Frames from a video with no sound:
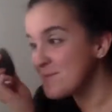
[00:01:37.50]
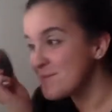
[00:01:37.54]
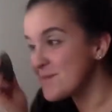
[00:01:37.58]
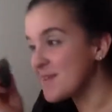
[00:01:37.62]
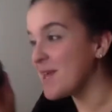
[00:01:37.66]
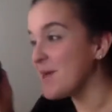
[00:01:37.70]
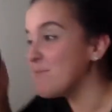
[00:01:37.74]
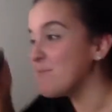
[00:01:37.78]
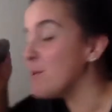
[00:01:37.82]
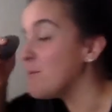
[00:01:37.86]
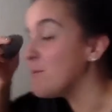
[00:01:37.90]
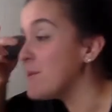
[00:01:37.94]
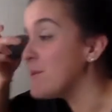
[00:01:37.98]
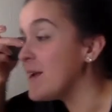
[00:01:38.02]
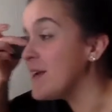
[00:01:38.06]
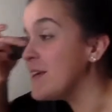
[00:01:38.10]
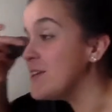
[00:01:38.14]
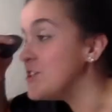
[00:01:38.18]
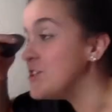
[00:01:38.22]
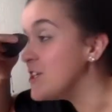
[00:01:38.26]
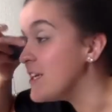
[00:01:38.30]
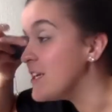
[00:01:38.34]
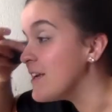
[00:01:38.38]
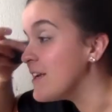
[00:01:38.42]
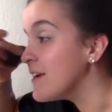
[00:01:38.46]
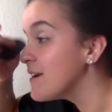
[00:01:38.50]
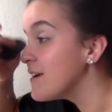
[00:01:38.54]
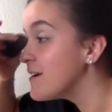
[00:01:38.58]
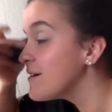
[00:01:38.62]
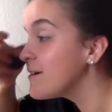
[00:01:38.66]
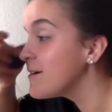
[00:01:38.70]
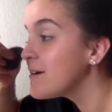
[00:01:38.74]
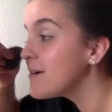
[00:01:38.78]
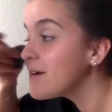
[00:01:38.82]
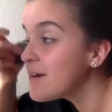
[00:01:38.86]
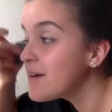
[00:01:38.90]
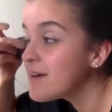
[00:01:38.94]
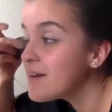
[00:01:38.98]
Keep it PG.
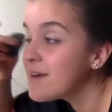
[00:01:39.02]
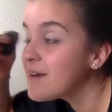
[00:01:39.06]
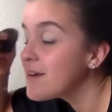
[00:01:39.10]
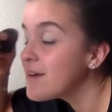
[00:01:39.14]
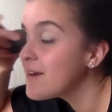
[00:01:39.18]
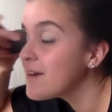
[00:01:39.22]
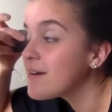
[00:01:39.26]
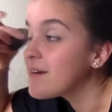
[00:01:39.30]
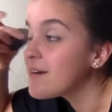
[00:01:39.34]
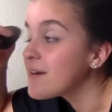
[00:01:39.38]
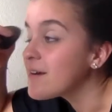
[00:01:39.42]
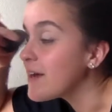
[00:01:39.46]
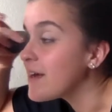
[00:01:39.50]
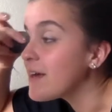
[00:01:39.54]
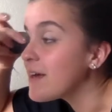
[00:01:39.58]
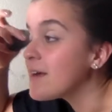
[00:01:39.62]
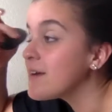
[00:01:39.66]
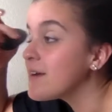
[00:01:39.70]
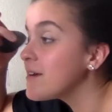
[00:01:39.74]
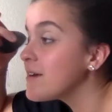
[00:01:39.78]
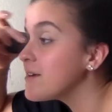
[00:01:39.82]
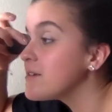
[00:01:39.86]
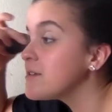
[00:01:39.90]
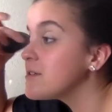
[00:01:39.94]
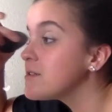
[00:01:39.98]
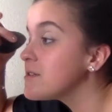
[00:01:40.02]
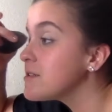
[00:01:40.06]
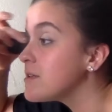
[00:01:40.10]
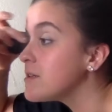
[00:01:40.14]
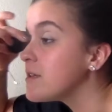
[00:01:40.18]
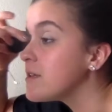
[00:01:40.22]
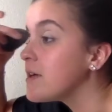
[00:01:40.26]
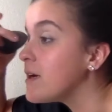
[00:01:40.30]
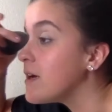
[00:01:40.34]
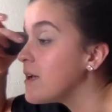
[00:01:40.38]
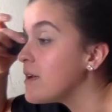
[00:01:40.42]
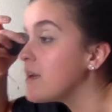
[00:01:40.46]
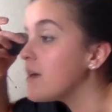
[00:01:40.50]
Okay, so
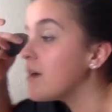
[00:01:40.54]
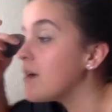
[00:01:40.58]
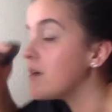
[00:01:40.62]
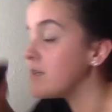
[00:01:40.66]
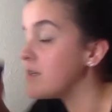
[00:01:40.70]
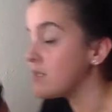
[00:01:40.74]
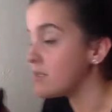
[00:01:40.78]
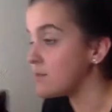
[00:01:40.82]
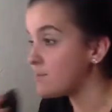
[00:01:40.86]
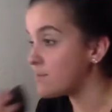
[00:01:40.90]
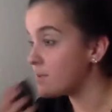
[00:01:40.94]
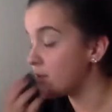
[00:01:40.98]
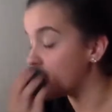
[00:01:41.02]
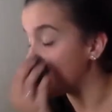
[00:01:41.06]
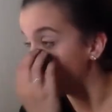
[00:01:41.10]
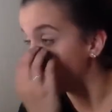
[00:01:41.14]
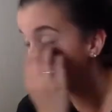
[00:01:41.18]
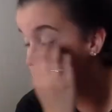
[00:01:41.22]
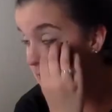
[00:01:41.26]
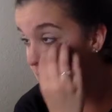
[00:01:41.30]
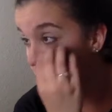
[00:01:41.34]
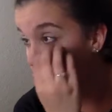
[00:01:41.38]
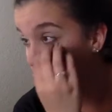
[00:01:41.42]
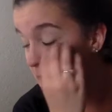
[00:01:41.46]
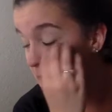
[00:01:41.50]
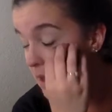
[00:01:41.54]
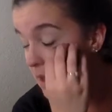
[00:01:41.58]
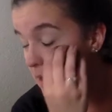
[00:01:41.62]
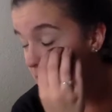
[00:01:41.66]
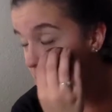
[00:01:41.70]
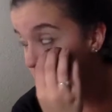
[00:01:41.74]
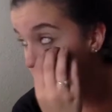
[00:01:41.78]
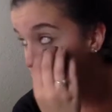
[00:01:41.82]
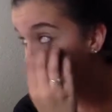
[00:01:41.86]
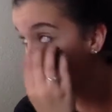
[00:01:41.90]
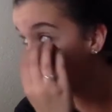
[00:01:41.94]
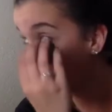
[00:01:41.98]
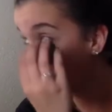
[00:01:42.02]
then I just put that.
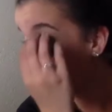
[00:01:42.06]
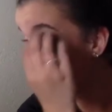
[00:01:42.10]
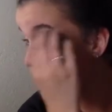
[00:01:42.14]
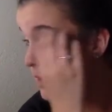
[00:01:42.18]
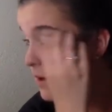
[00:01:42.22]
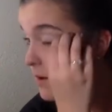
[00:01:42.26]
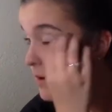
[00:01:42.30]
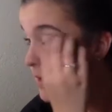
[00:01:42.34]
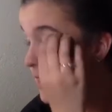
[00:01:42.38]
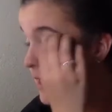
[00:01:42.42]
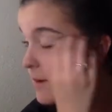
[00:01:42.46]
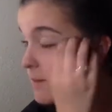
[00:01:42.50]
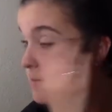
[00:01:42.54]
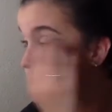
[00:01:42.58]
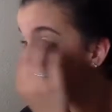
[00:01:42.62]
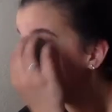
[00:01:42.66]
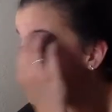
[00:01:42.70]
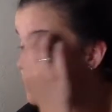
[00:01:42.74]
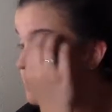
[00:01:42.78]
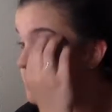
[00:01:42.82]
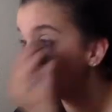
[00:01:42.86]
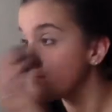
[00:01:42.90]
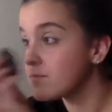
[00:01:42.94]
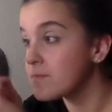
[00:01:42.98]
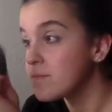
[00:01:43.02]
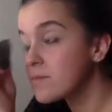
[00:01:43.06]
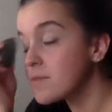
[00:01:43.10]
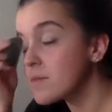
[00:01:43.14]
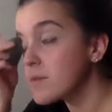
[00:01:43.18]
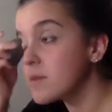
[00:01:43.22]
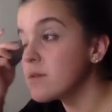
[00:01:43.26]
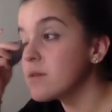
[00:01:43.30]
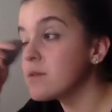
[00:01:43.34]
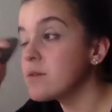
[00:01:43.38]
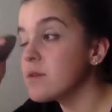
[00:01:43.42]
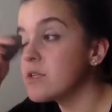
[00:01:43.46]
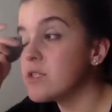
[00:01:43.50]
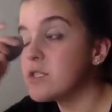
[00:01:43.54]
Okay.
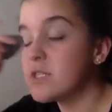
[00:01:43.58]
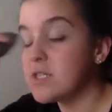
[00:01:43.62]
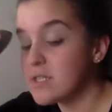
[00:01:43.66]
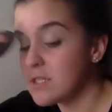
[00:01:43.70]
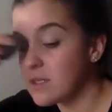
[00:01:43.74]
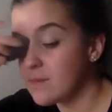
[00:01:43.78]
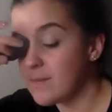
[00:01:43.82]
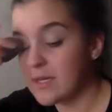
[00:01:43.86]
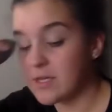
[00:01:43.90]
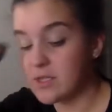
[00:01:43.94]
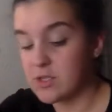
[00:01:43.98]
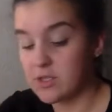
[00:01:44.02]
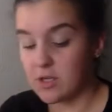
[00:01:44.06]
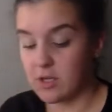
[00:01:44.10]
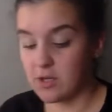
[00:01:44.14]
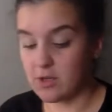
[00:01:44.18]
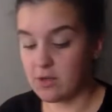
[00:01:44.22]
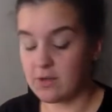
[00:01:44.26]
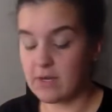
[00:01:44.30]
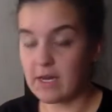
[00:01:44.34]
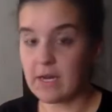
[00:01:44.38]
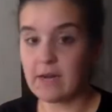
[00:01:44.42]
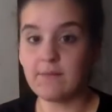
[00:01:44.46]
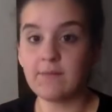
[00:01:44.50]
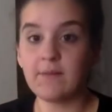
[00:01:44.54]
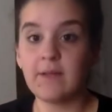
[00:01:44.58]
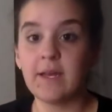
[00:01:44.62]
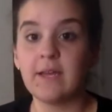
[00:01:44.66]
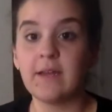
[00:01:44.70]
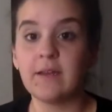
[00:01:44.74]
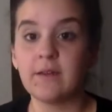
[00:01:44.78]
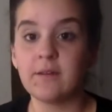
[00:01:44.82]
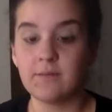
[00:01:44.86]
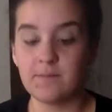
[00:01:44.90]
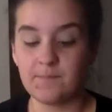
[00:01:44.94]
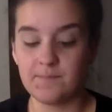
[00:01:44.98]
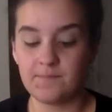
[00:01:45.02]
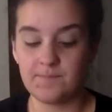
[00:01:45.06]
So it's just to make sure you have
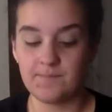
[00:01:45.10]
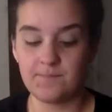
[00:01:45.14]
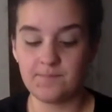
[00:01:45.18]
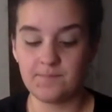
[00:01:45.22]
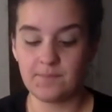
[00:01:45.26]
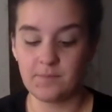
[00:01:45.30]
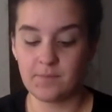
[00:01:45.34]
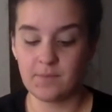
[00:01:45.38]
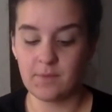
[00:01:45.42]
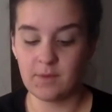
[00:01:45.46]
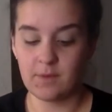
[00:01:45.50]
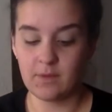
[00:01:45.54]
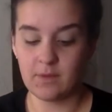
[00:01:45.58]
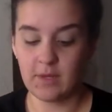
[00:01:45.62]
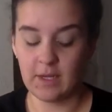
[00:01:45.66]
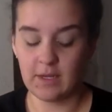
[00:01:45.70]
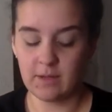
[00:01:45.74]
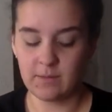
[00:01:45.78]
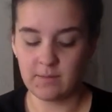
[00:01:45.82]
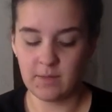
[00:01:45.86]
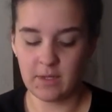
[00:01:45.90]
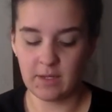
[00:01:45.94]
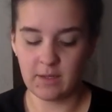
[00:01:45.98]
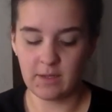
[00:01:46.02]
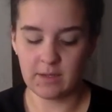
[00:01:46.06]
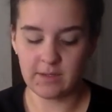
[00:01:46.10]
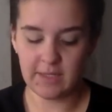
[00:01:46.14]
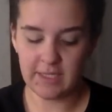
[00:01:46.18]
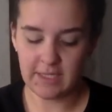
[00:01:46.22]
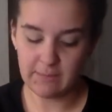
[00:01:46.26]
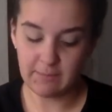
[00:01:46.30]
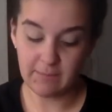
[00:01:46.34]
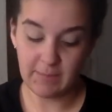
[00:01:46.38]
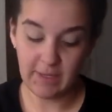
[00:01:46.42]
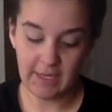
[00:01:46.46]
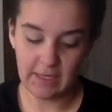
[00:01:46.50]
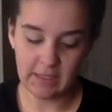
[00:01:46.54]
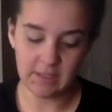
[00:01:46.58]
like a
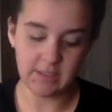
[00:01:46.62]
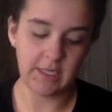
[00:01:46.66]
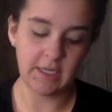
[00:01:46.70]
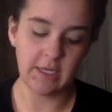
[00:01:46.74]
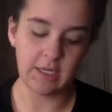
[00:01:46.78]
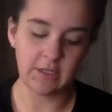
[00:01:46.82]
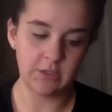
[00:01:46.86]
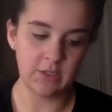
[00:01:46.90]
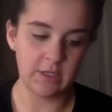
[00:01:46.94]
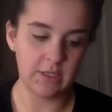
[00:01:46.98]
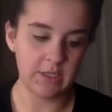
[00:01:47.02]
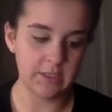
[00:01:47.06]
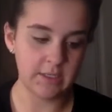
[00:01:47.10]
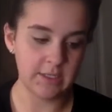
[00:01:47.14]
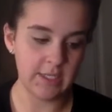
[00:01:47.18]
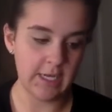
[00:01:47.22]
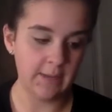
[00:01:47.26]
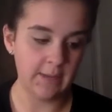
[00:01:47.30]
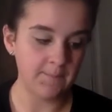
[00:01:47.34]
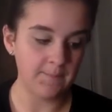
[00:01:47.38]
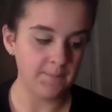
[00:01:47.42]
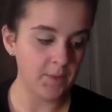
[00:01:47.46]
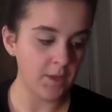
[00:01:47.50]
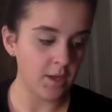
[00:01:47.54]
clean base, I guess you could say.